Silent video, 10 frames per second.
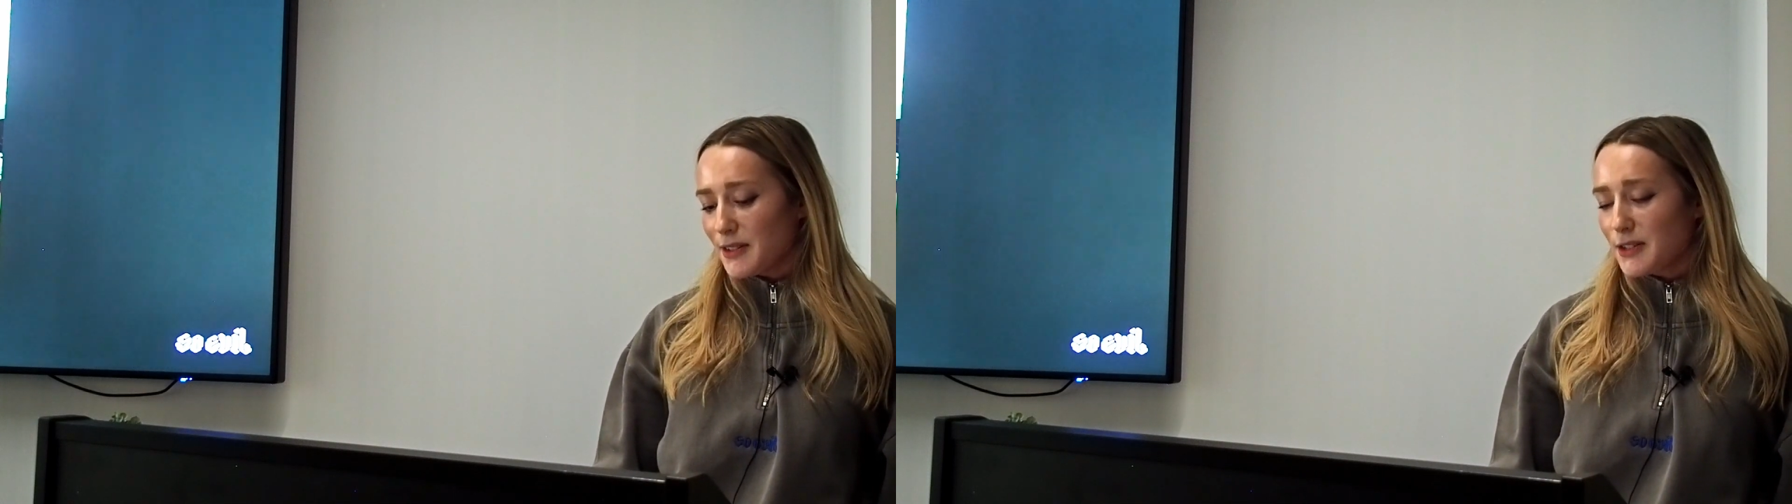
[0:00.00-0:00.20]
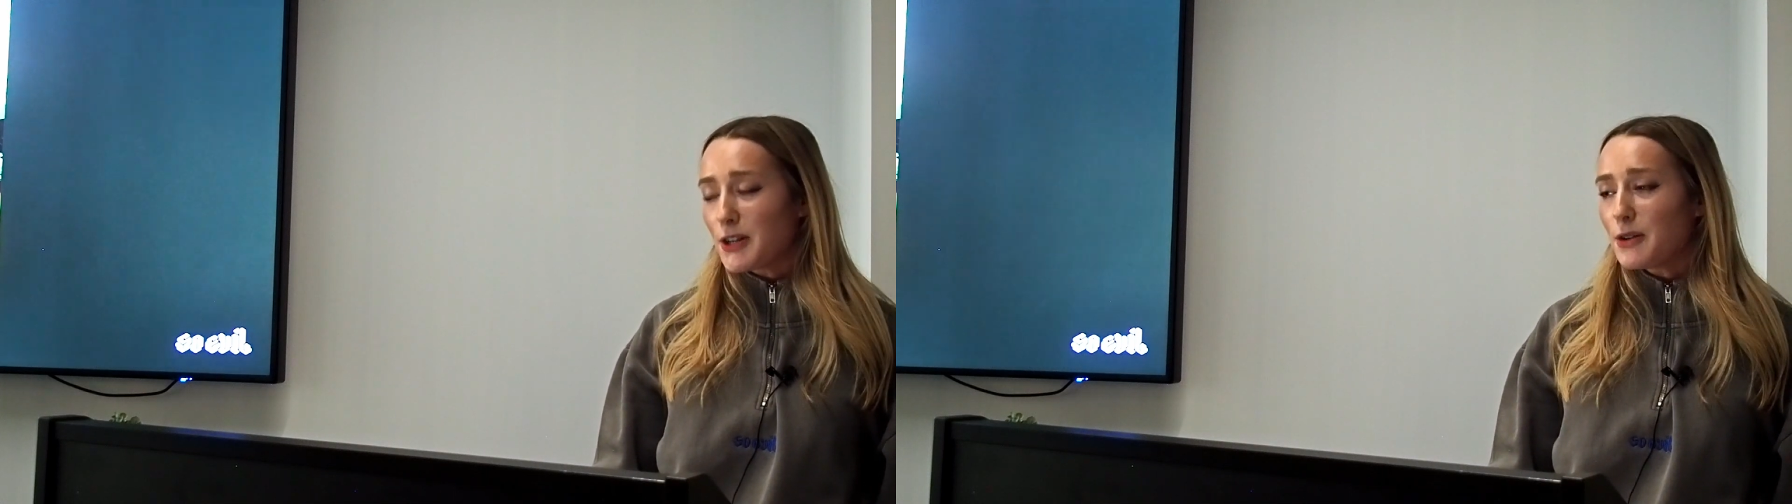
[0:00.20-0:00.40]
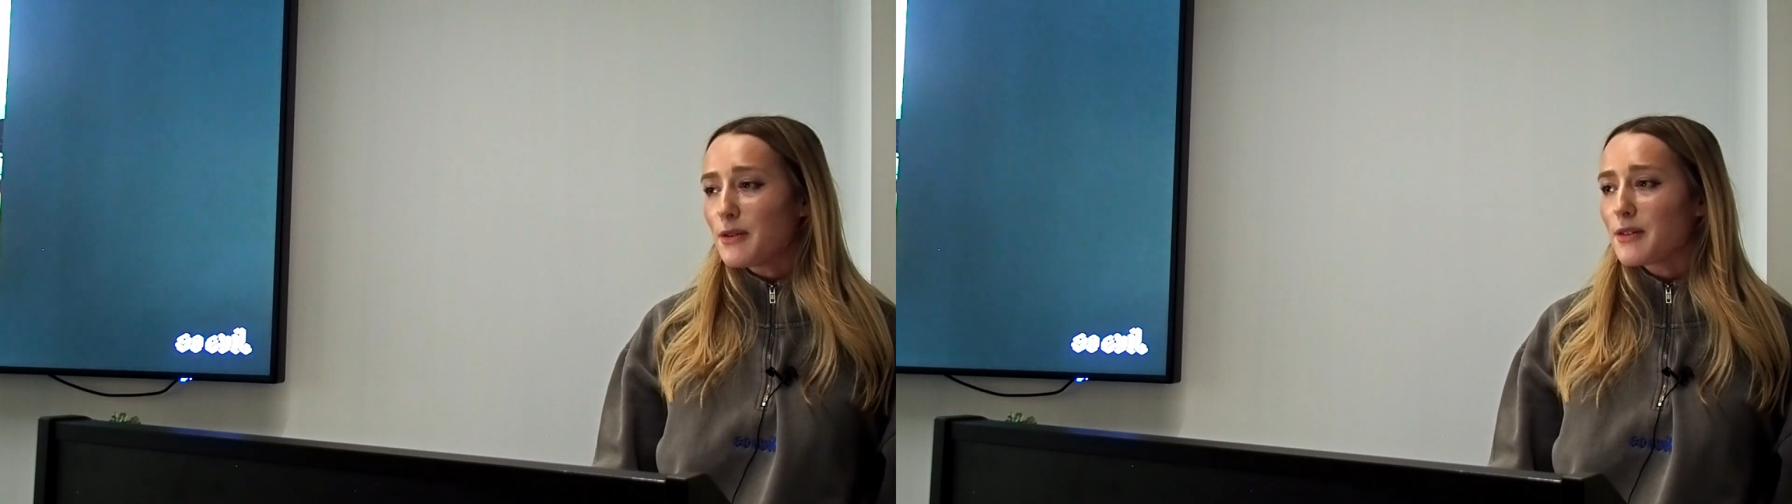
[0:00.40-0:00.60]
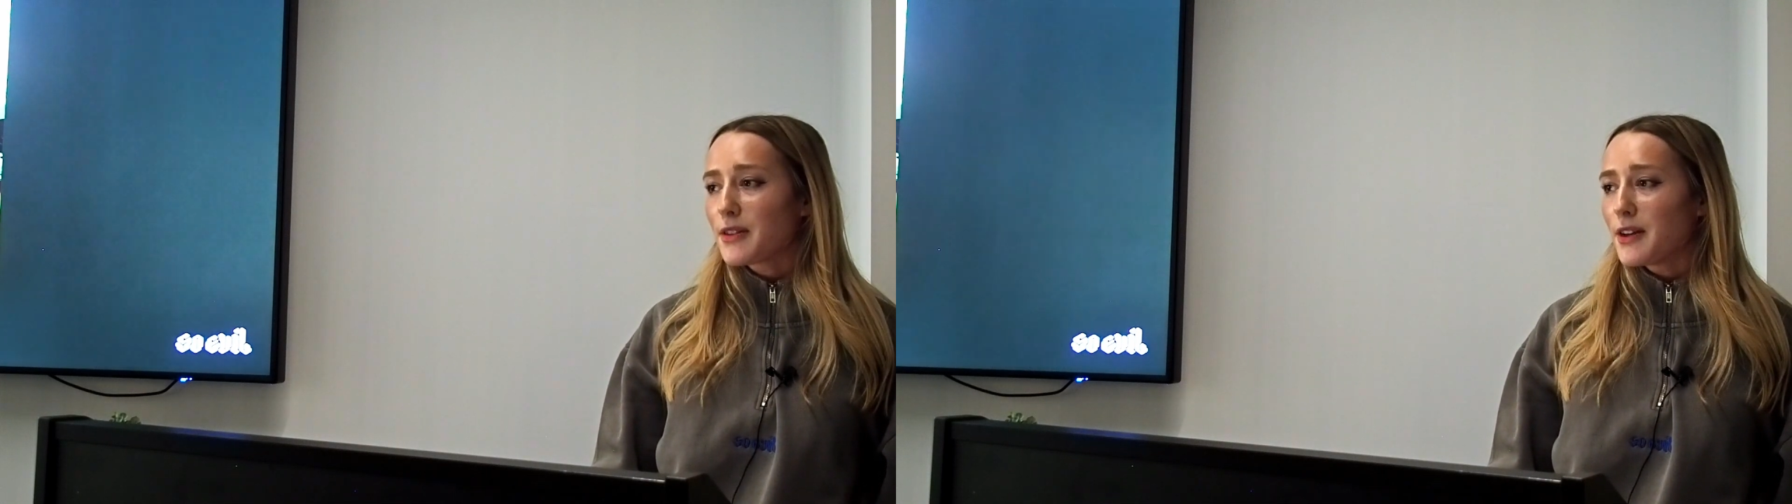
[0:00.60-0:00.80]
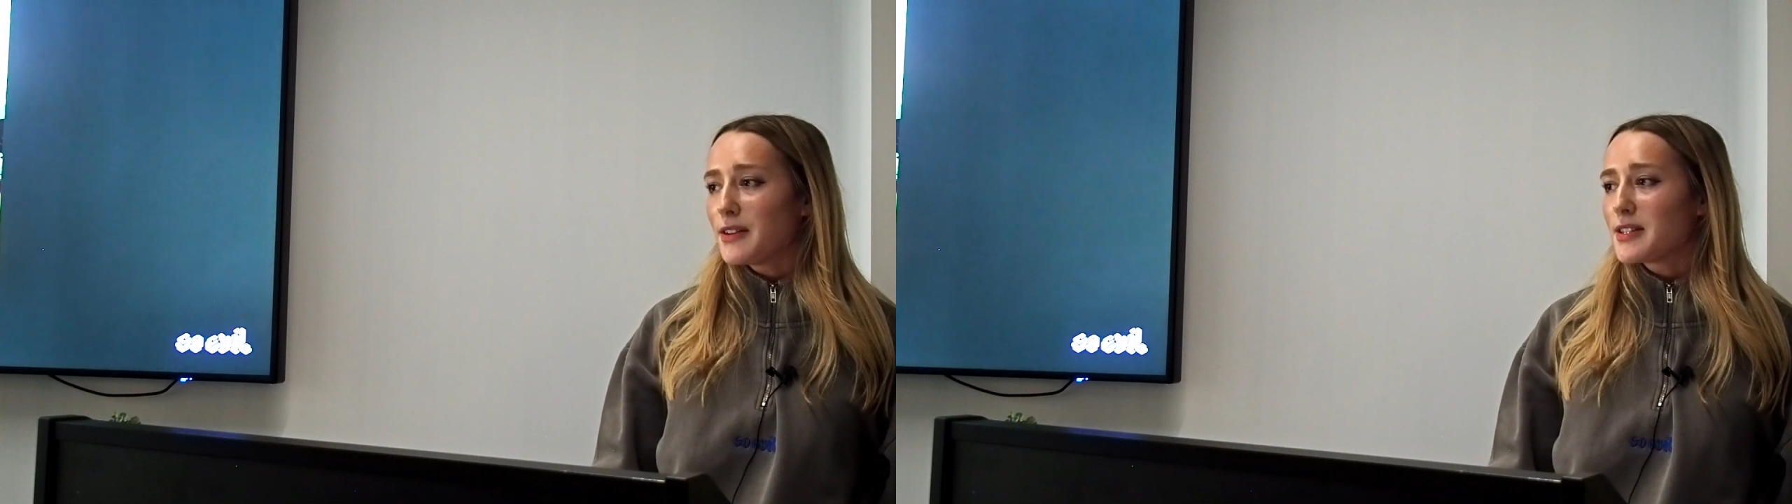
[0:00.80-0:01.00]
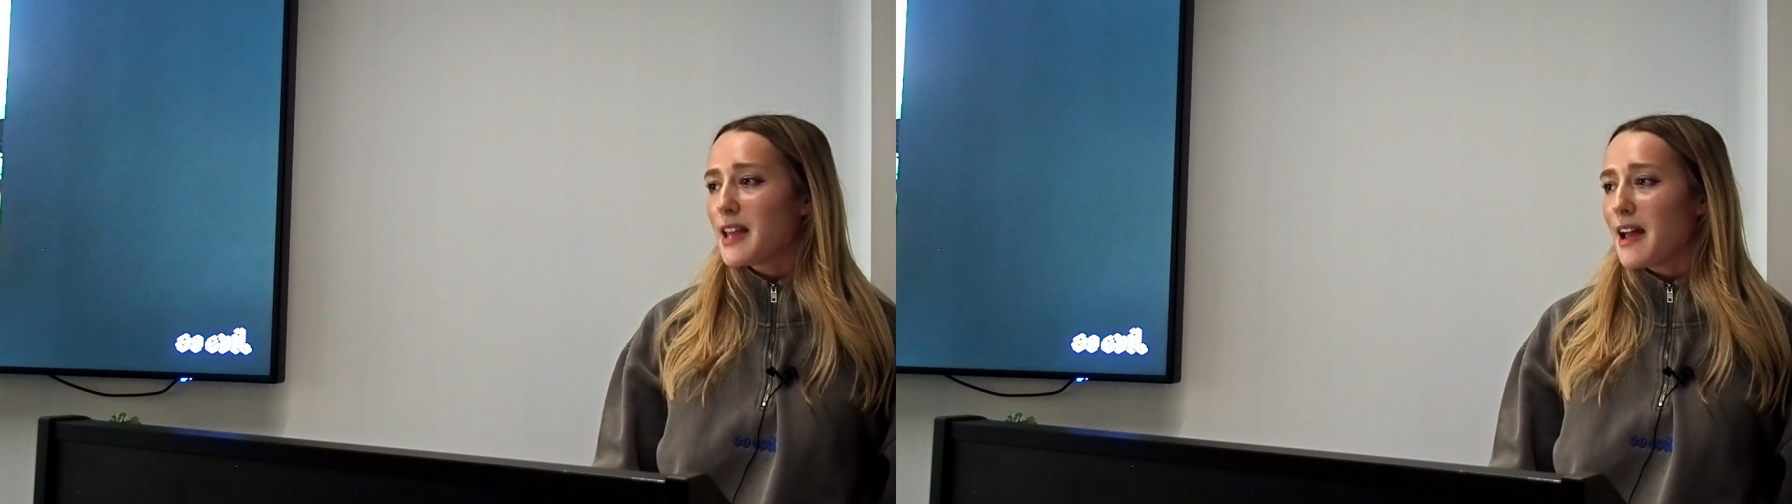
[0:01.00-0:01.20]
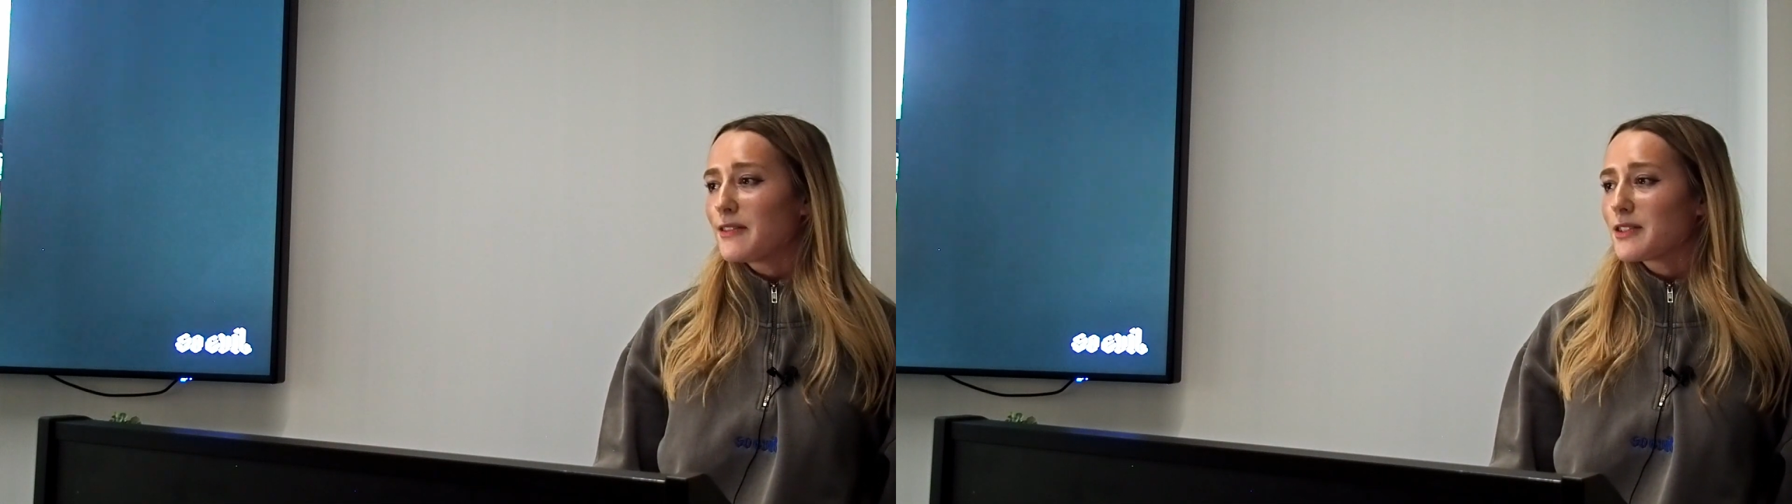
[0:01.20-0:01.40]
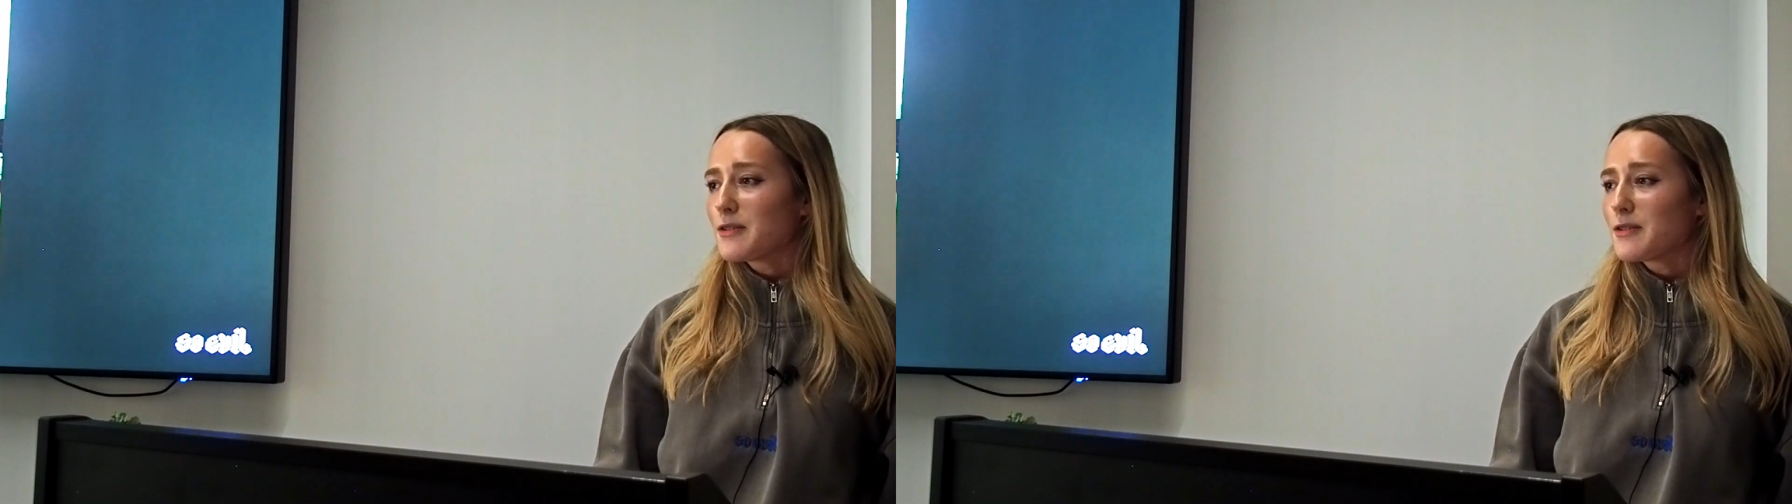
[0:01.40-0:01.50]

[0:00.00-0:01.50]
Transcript: 2/3 left